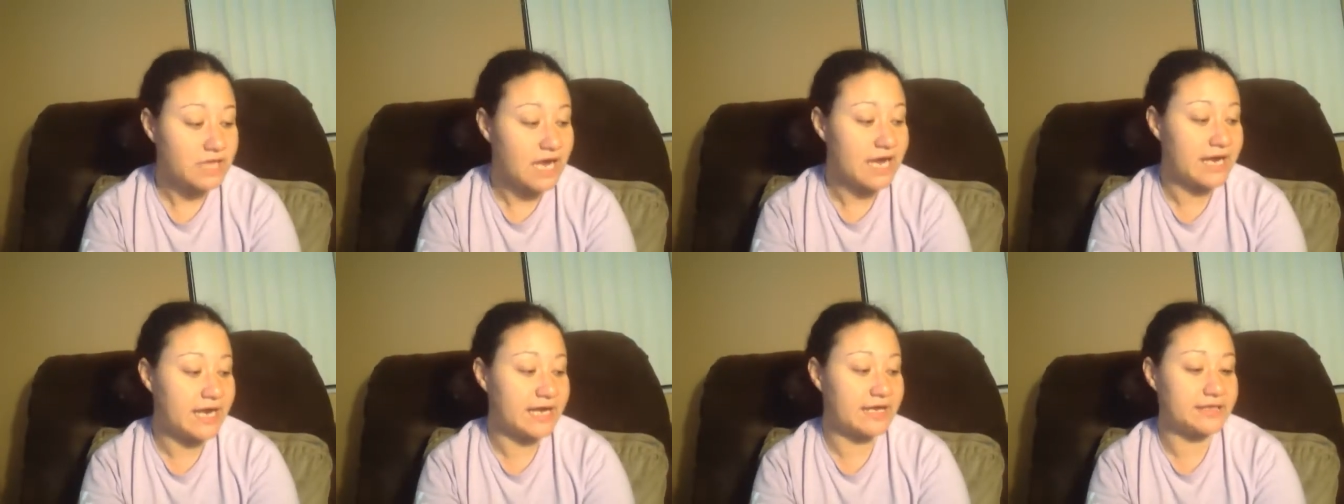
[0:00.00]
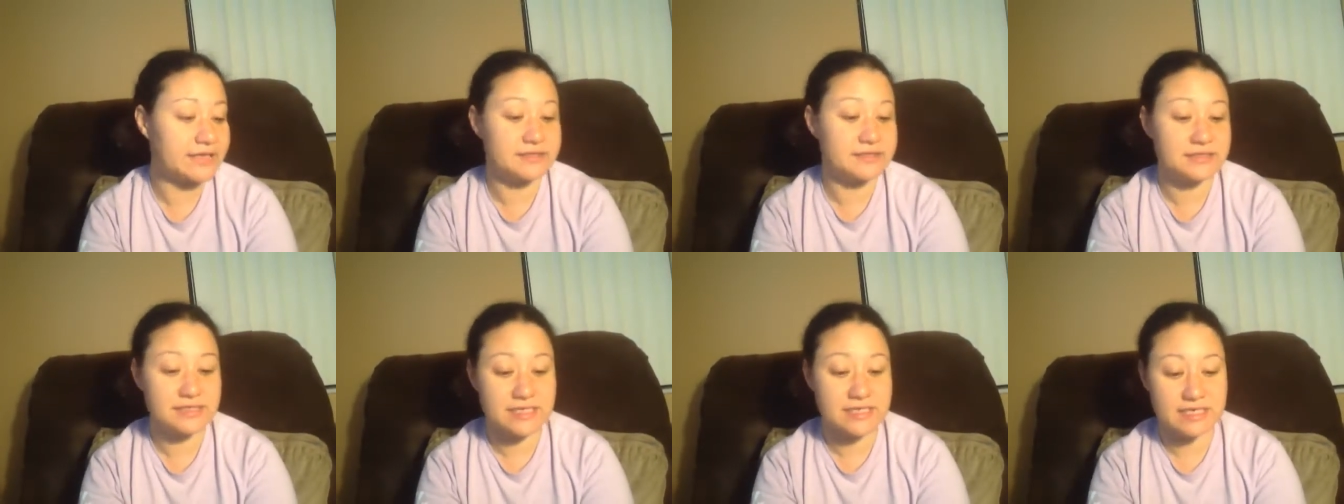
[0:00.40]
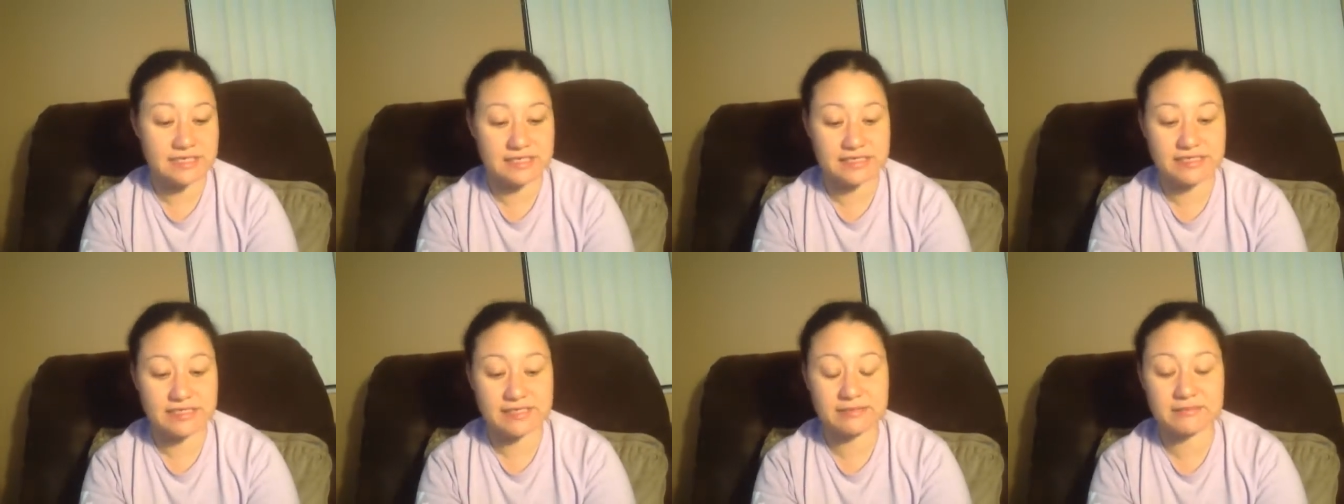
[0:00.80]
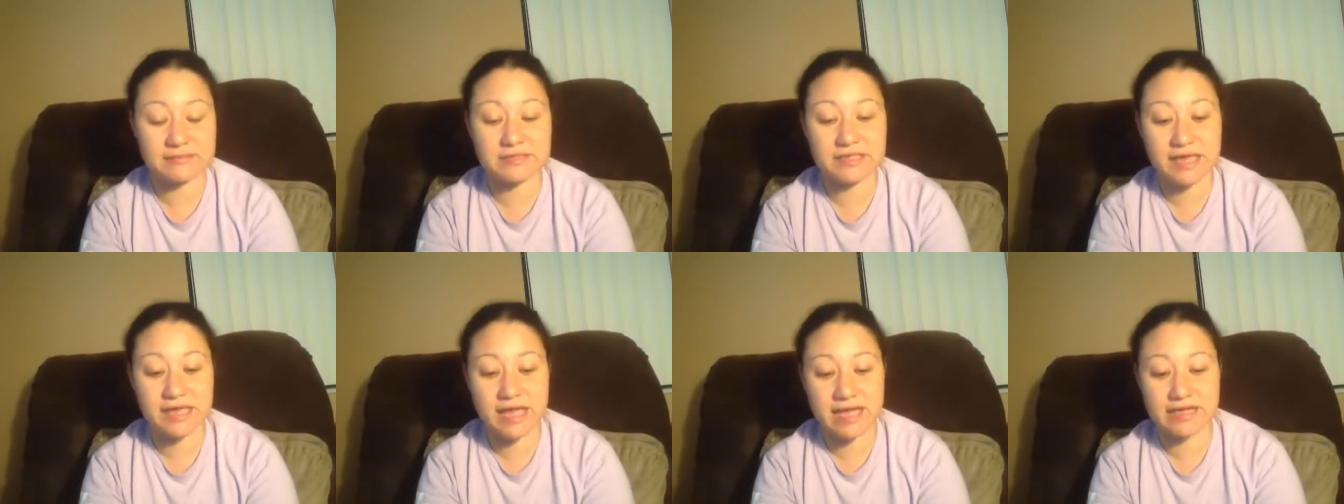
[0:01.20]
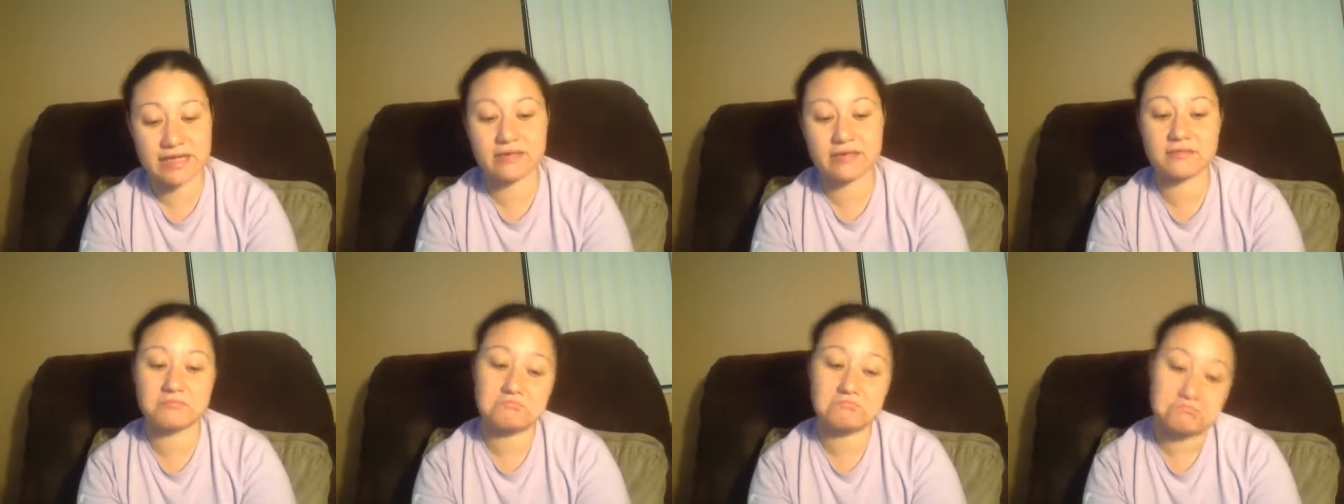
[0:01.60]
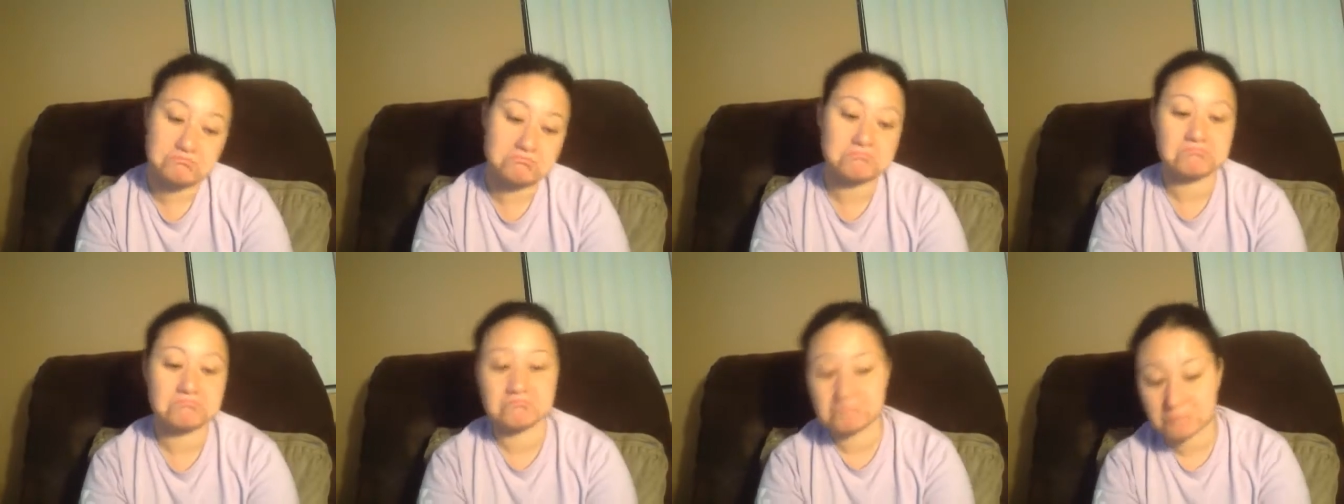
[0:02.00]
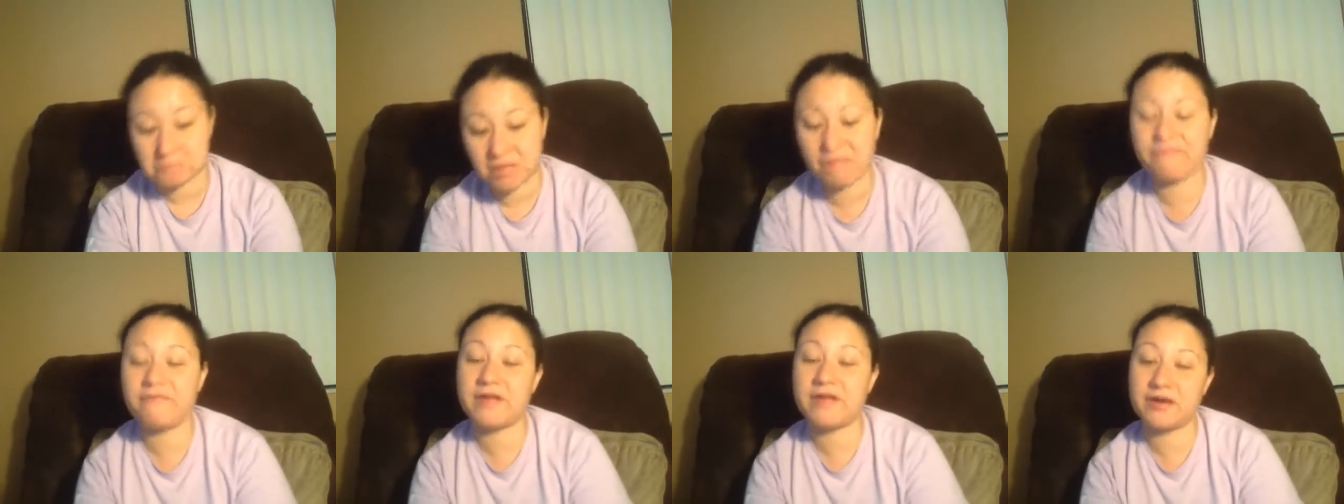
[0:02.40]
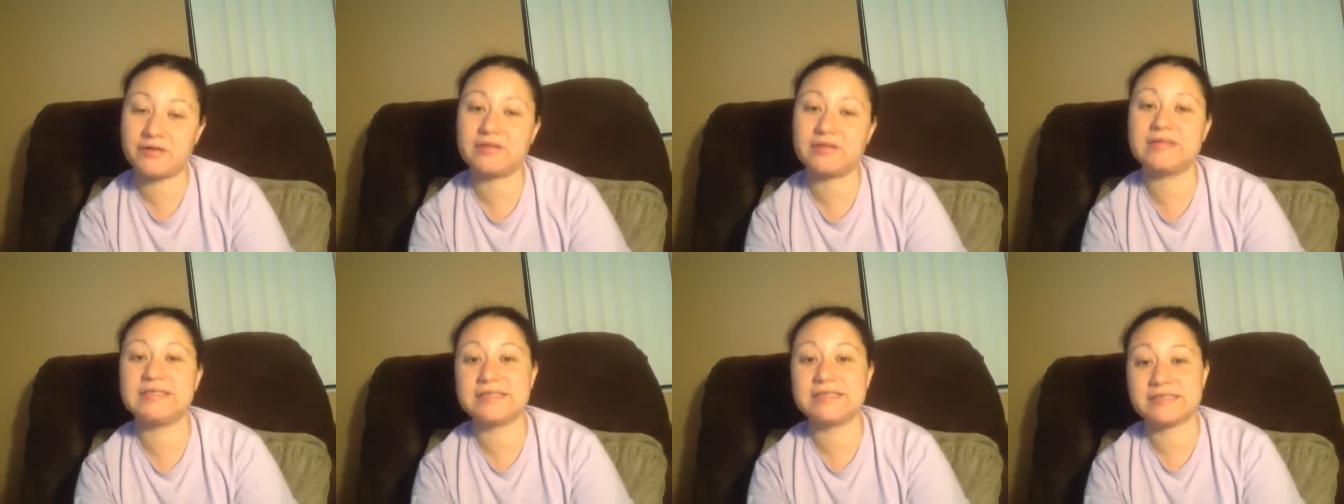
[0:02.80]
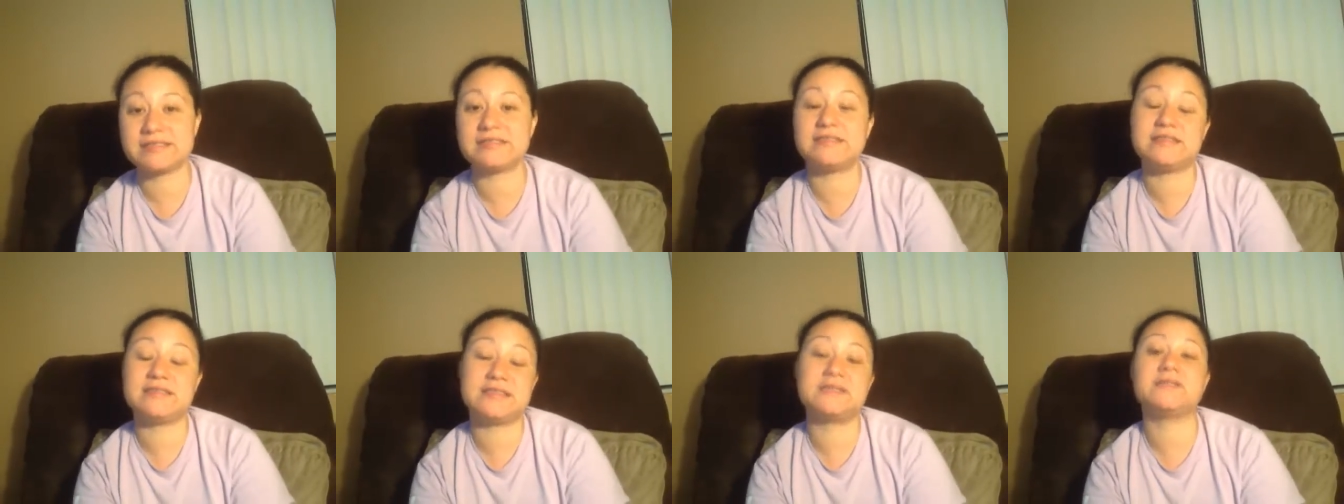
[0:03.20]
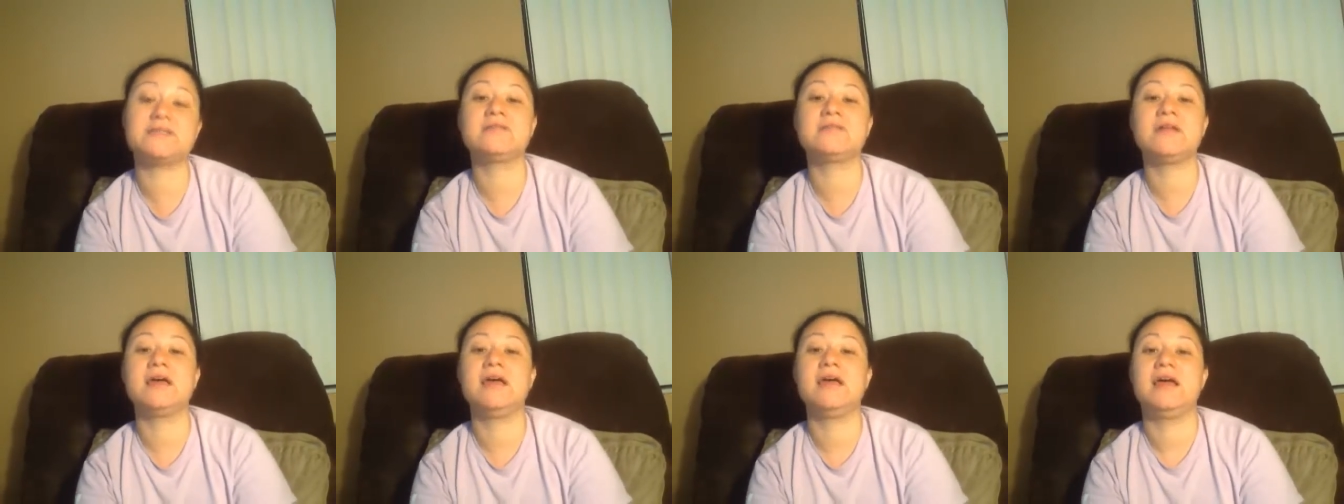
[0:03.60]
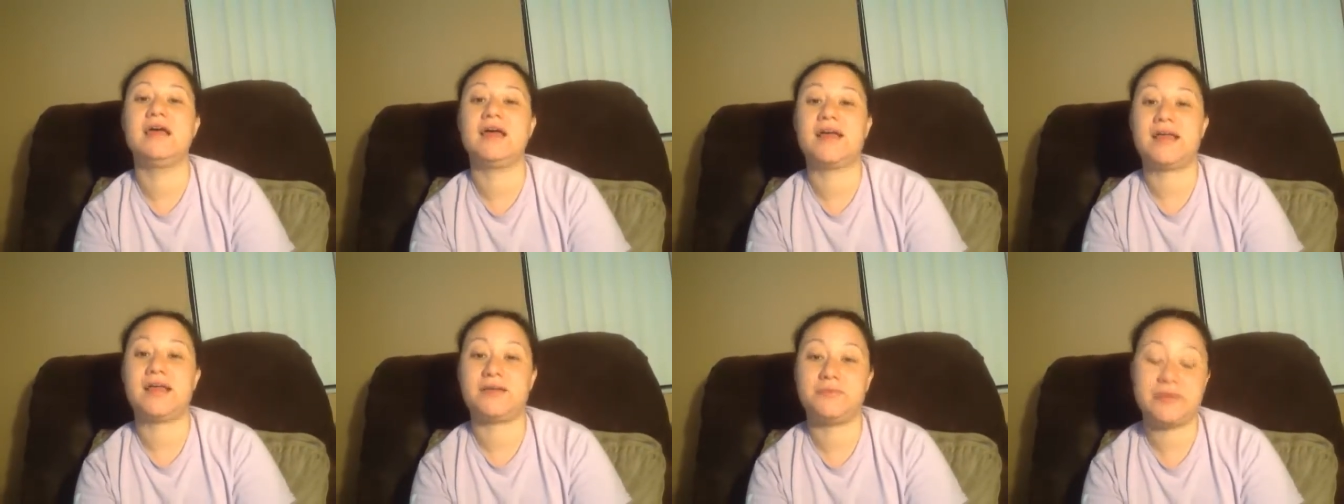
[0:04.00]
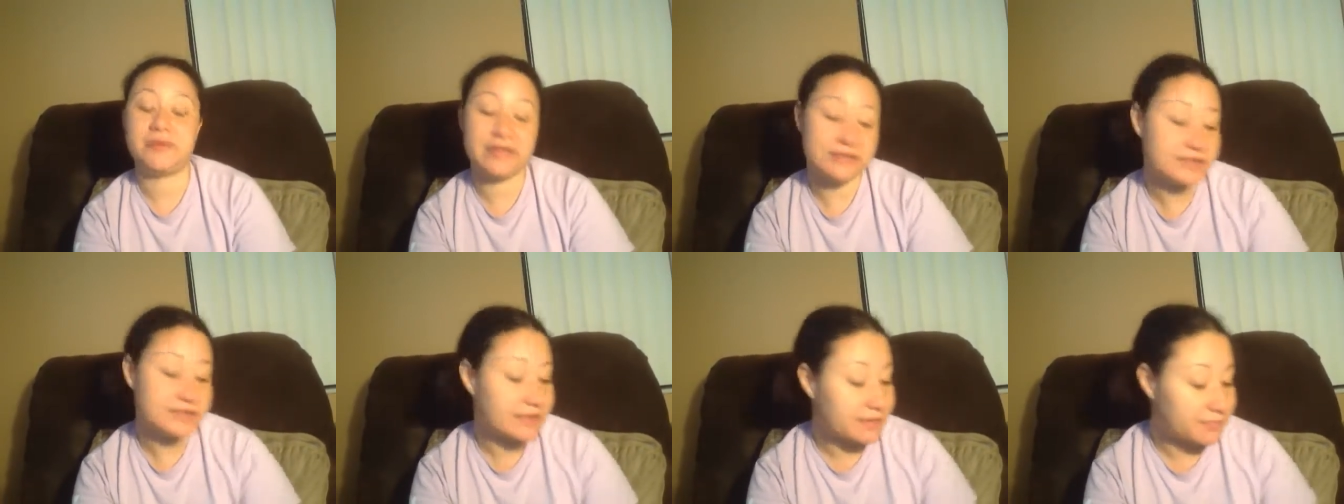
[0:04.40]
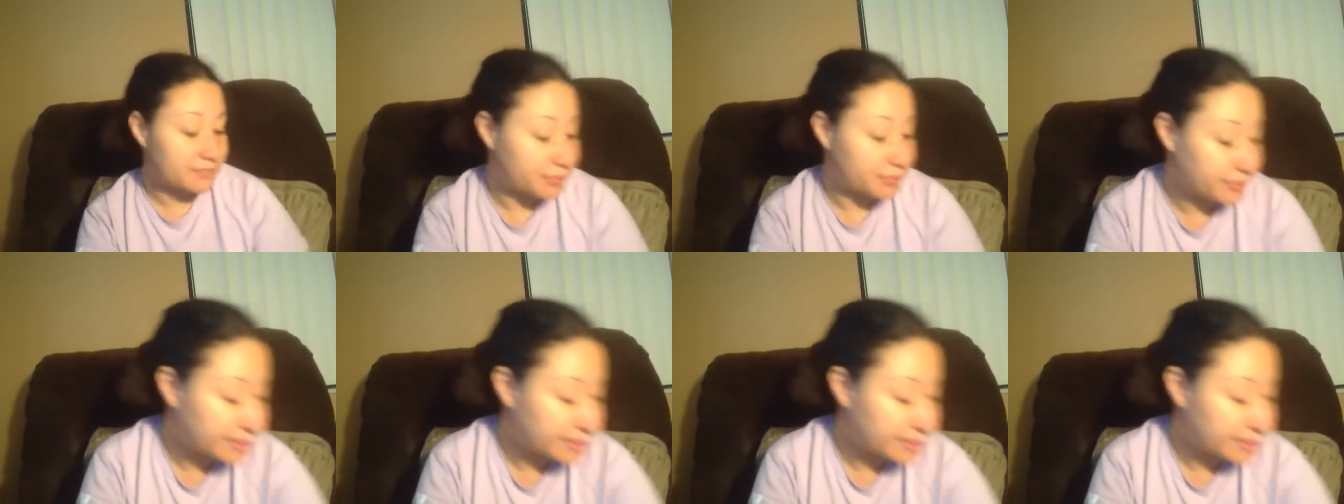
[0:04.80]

And it seemed like a fairly decent deal. And we ended up